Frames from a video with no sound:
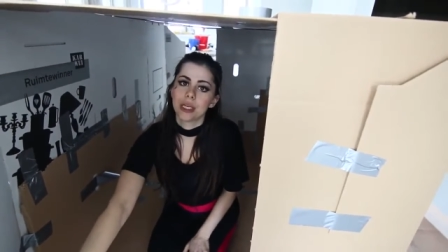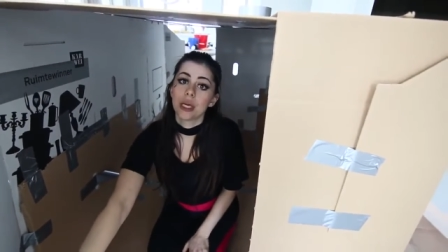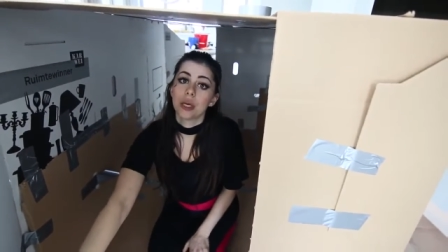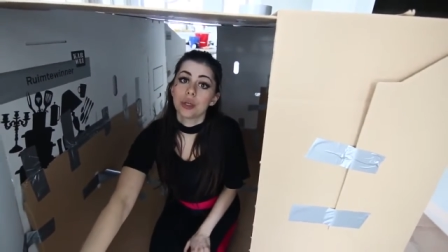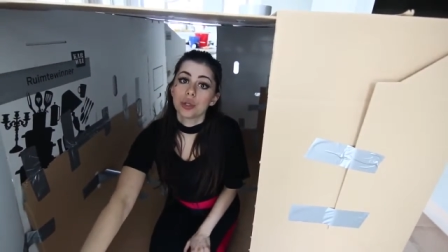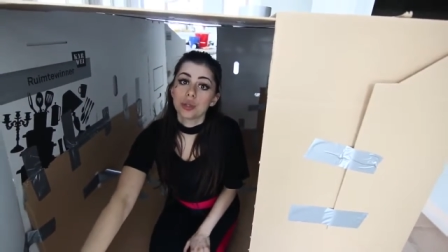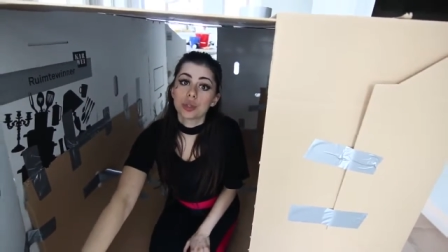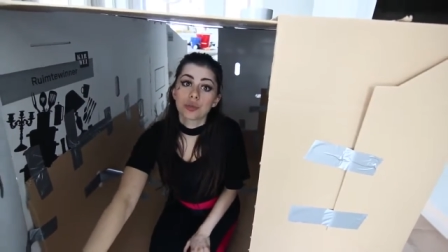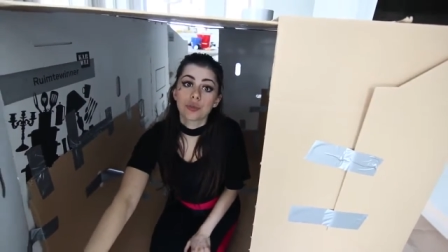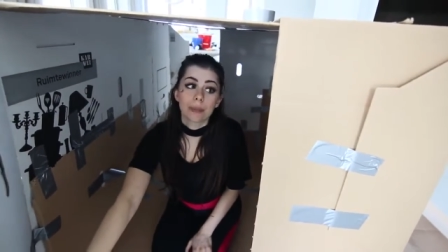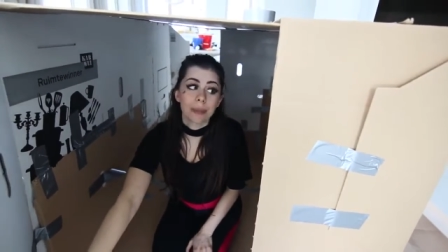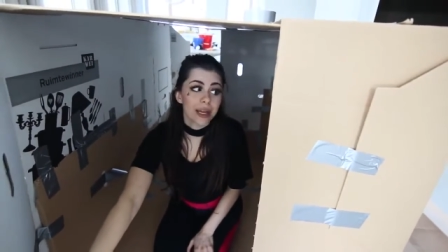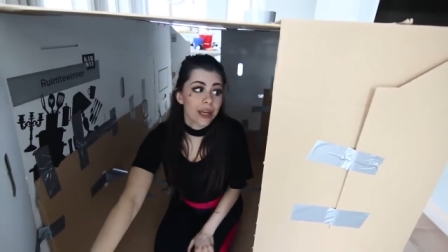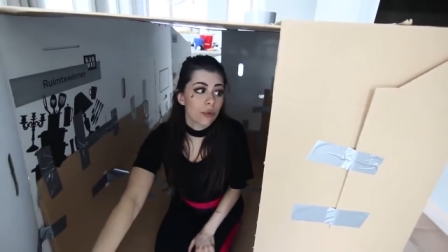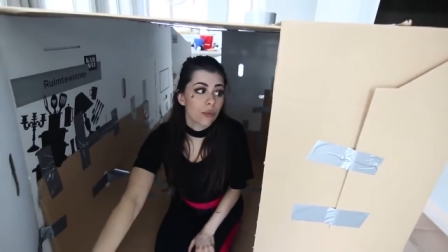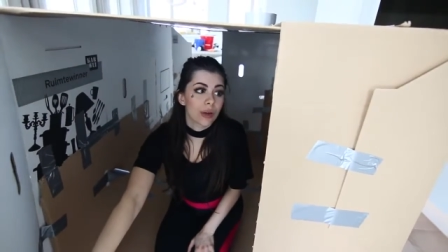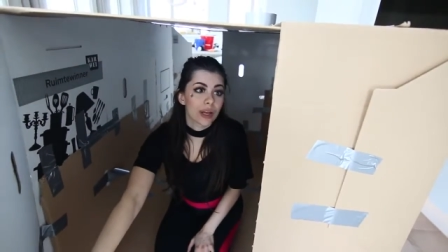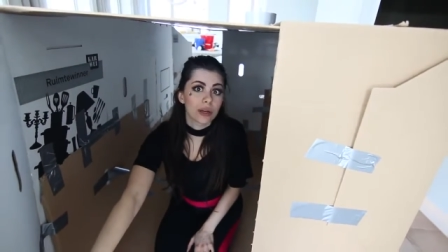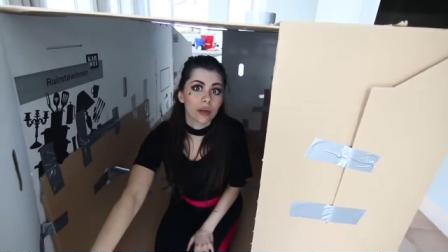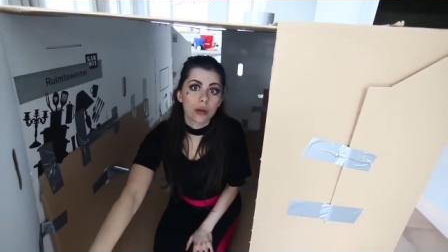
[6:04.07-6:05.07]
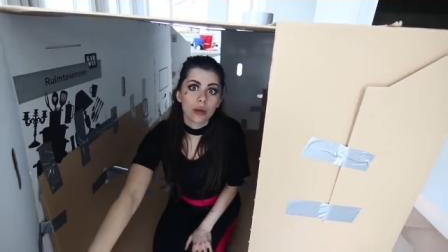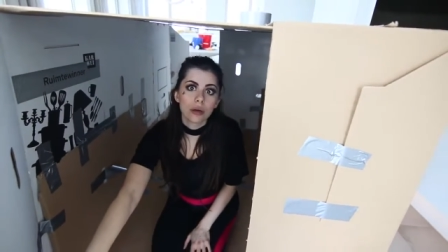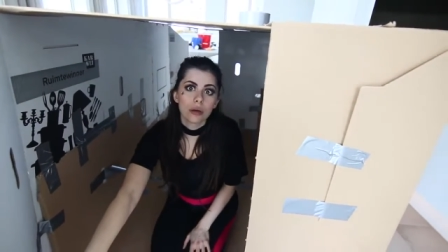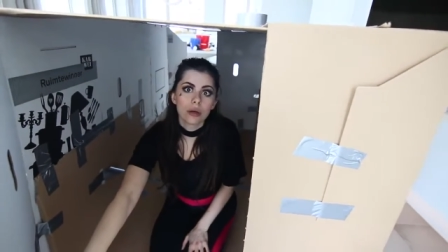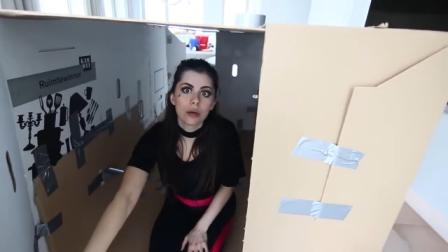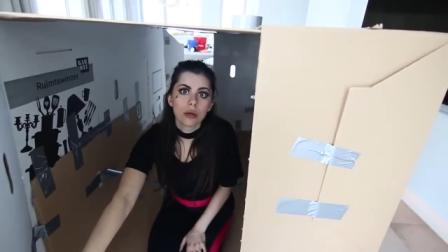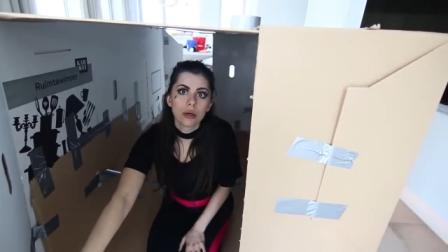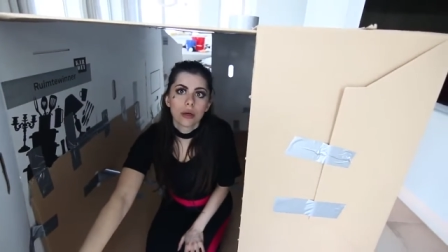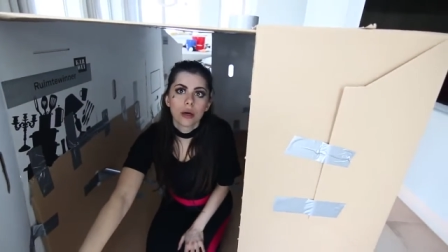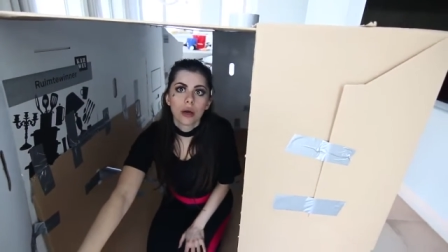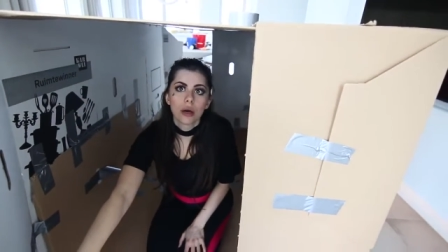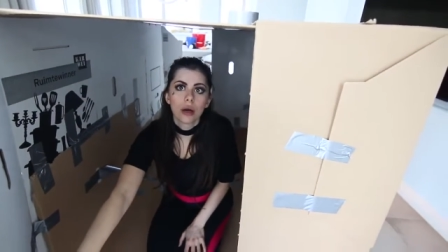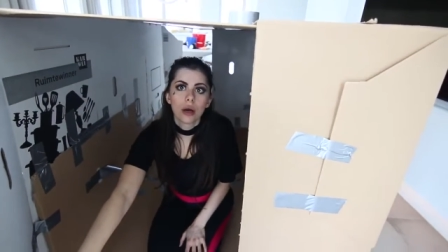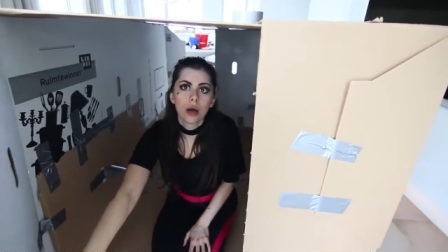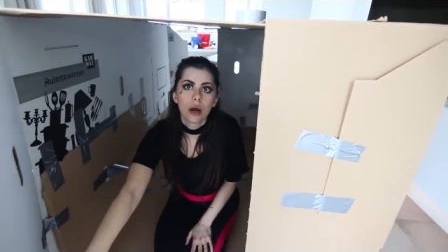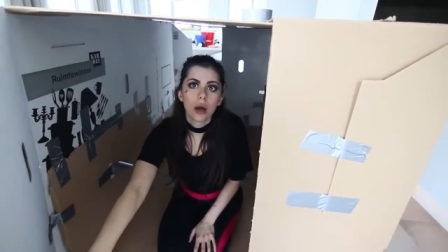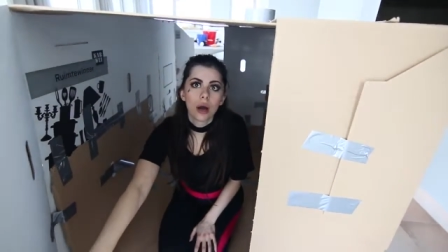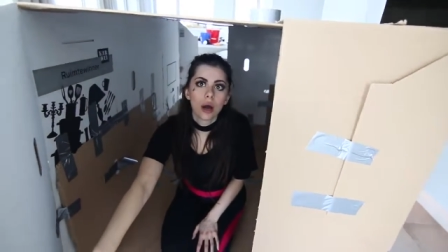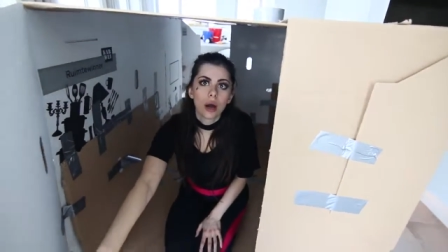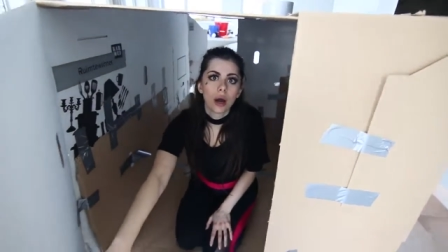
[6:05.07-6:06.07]
Cl cl
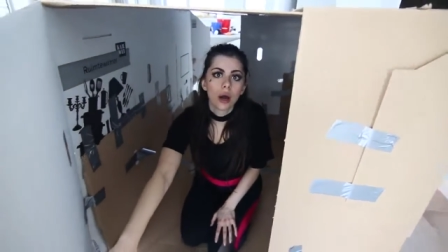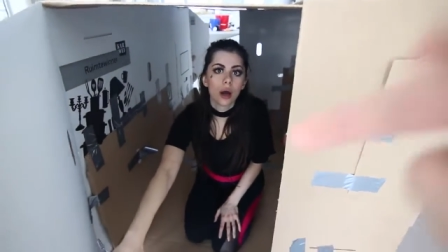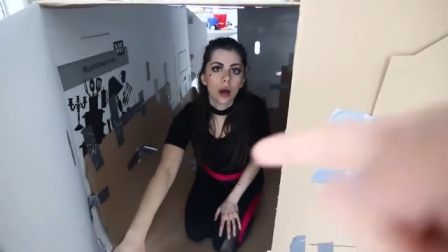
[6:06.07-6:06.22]
no, no,